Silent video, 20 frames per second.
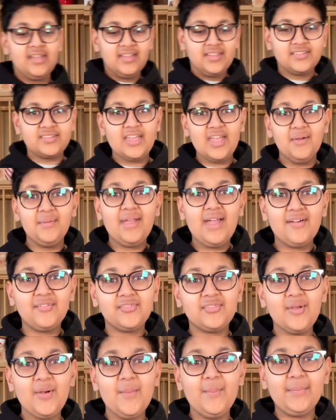So here we have
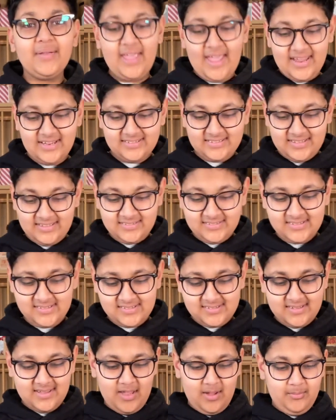some cake
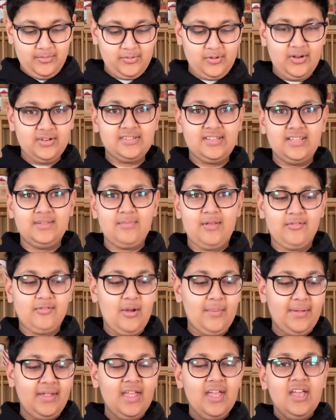tins, and I'll take them out
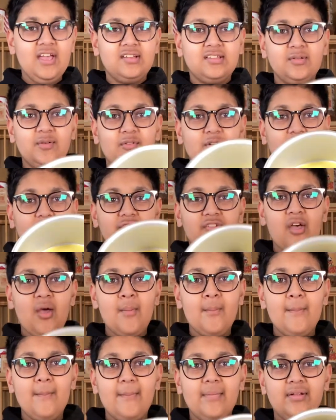right now. So we've got
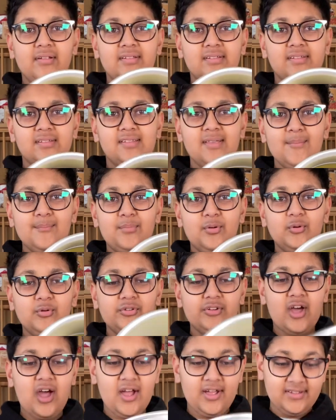some simple,
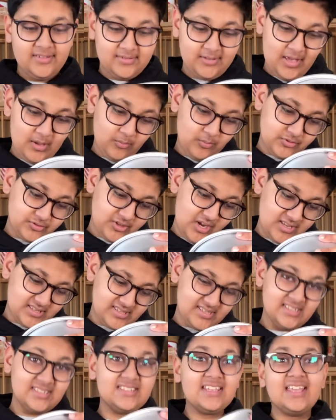nice, what size is
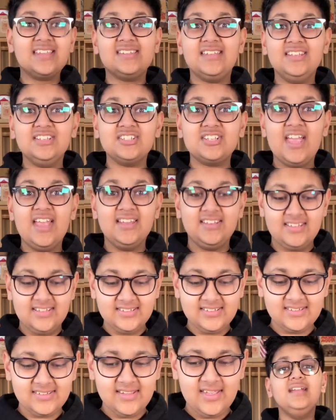this, 6-inch cake
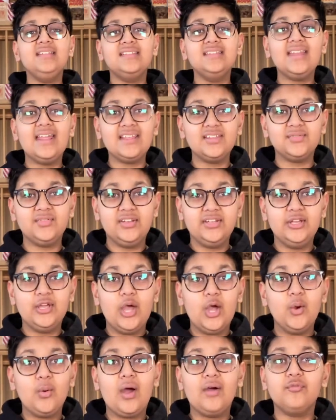tins. In today's
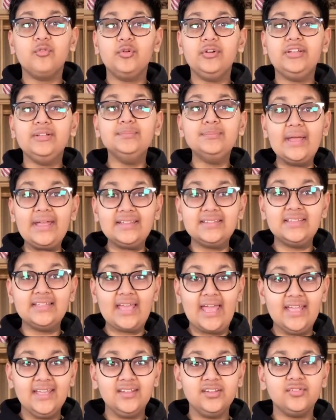video, I've already made the
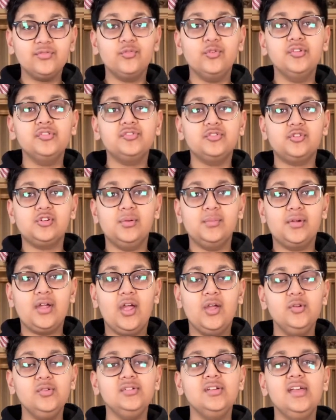cakes for us to crumb
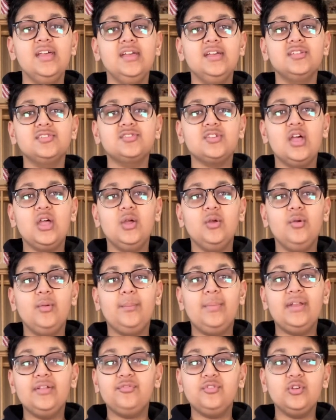coat.
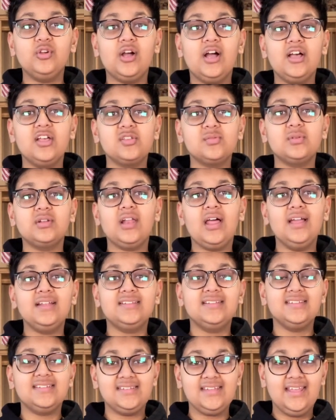But if you guys would like
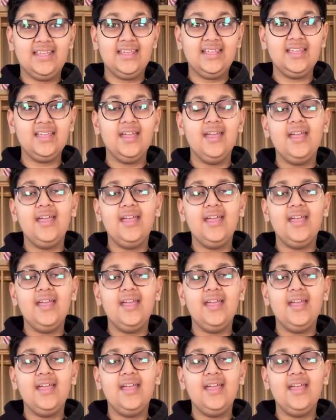to see